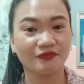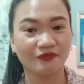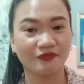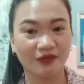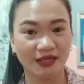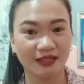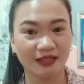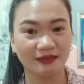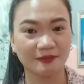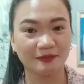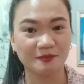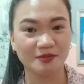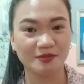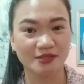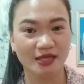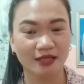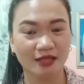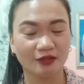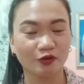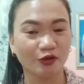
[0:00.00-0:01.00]
feel
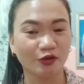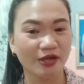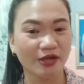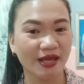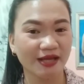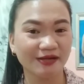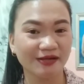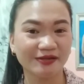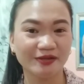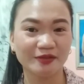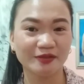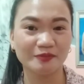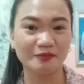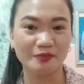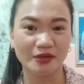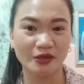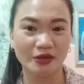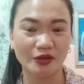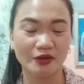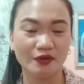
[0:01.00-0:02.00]
upset or angry
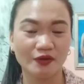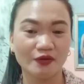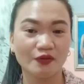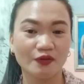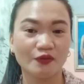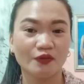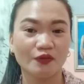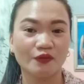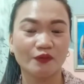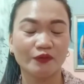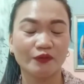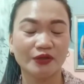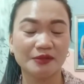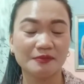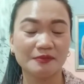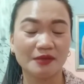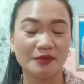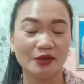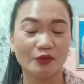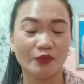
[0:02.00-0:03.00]

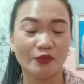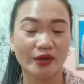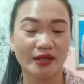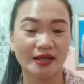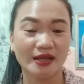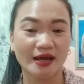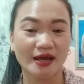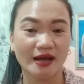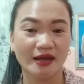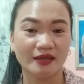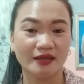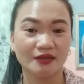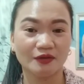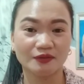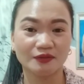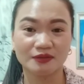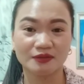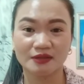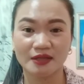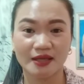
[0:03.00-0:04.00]
with me when I
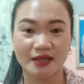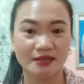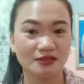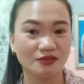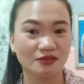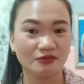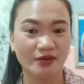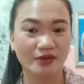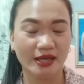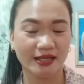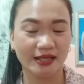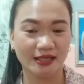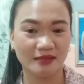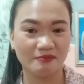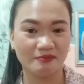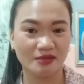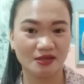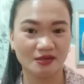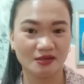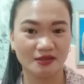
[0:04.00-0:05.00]
don't lend you
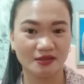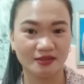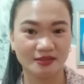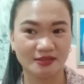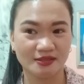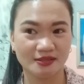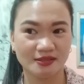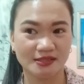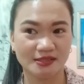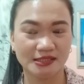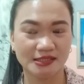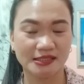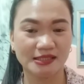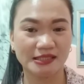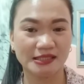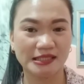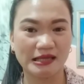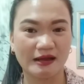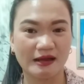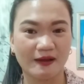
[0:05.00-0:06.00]
any, because
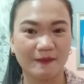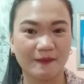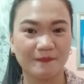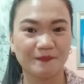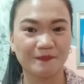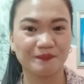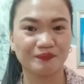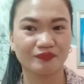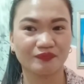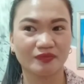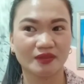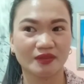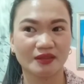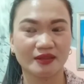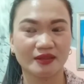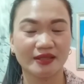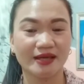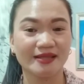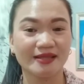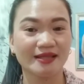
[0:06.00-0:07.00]

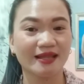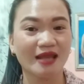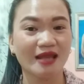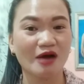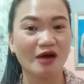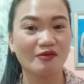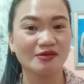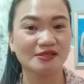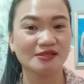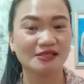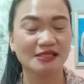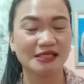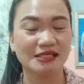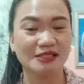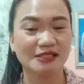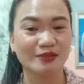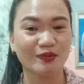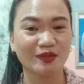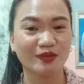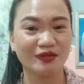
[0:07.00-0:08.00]
that allowance
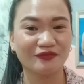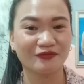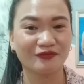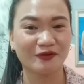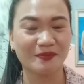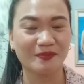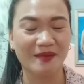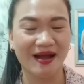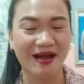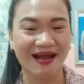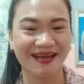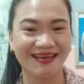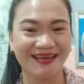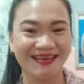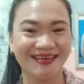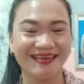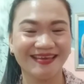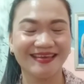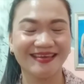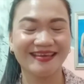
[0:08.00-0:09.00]
is only for
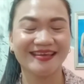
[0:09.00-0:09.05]
my